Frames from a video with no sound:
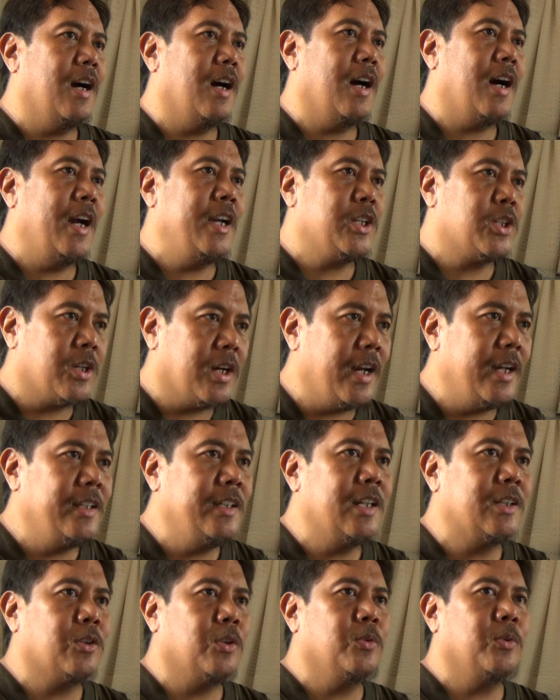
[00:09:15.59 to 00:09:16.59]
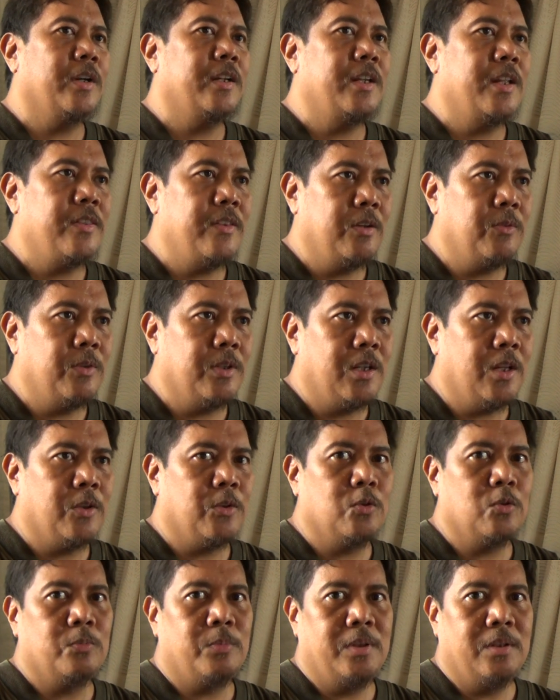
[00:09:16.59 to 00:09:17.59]
I tried not to do anything really
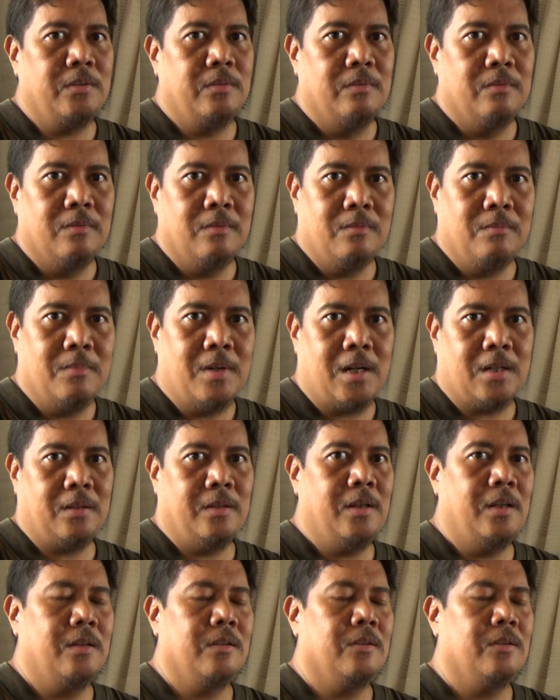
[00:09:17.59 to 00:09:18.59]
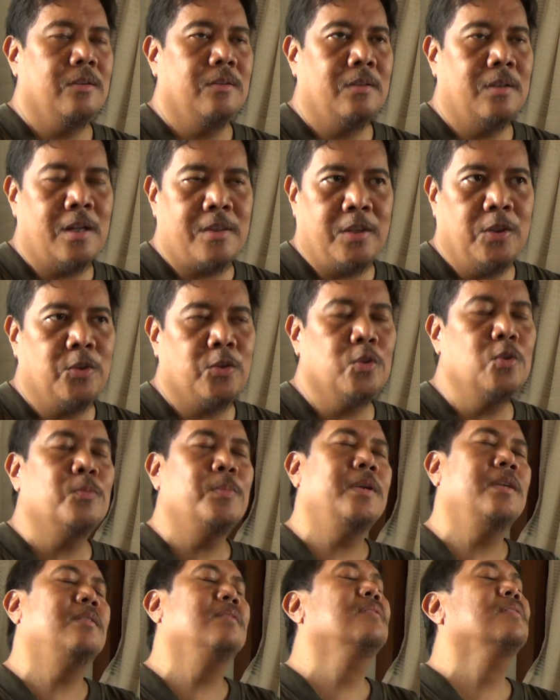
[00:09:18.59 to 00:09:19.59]
stupid back then. Nothing
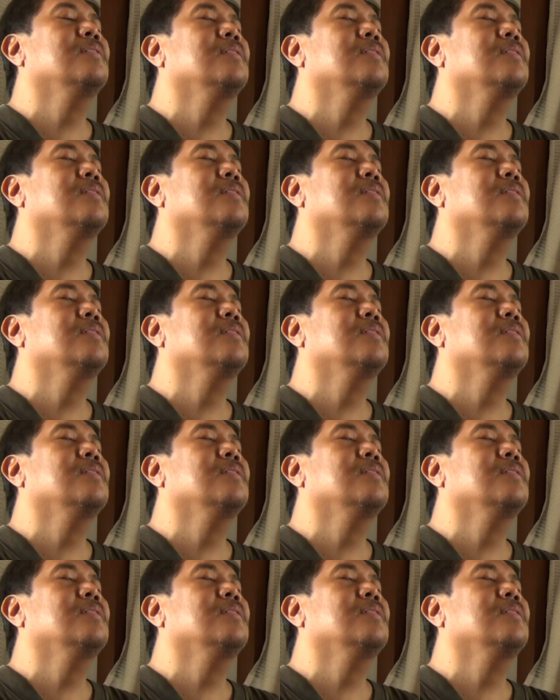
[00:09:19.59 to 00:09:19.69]
stupid.